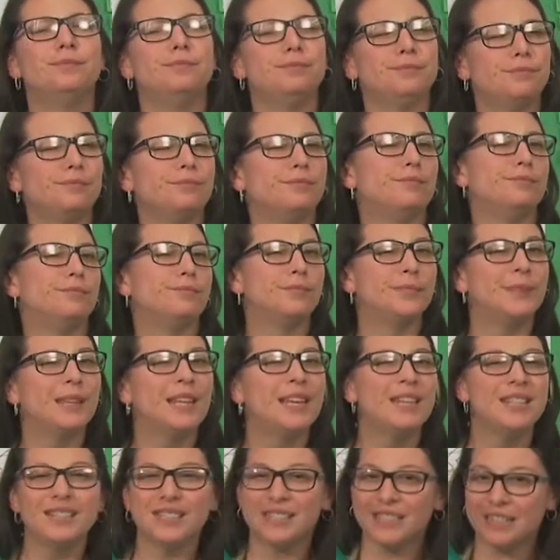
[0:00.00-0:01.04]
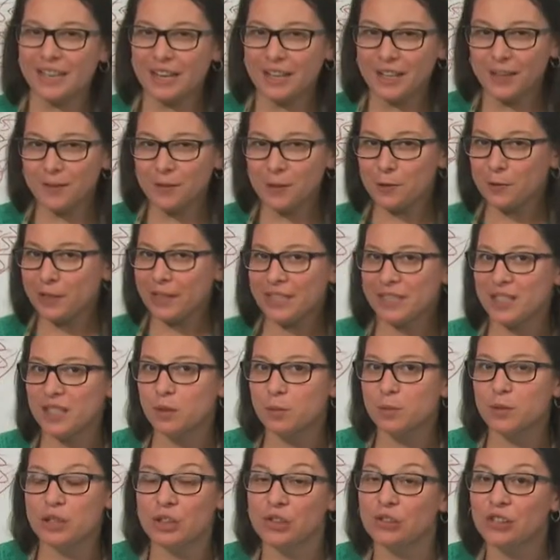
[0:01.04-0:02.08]
Hmm. Did any of you get to
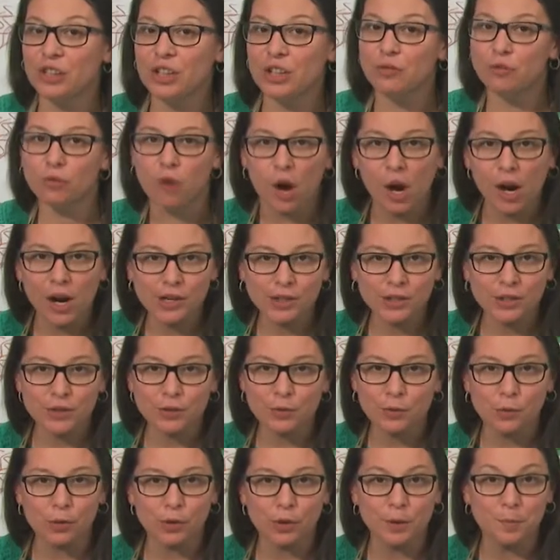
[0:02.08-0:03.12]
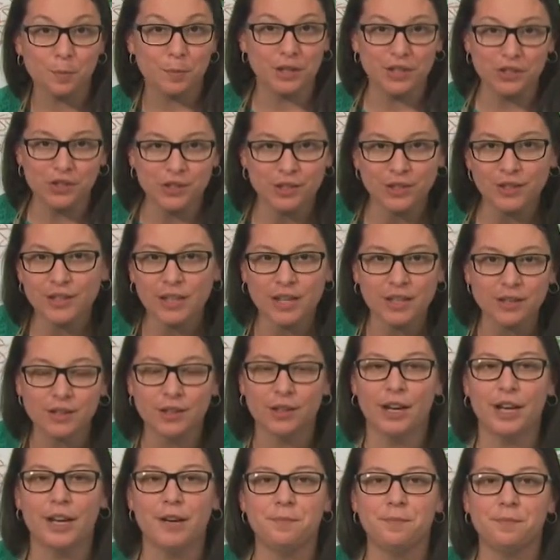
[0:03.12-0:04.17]
observe any rocks or beaches
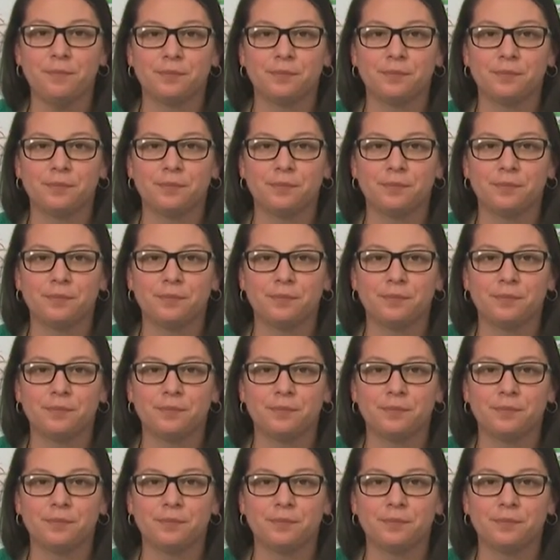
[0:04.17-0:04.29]
yesterday?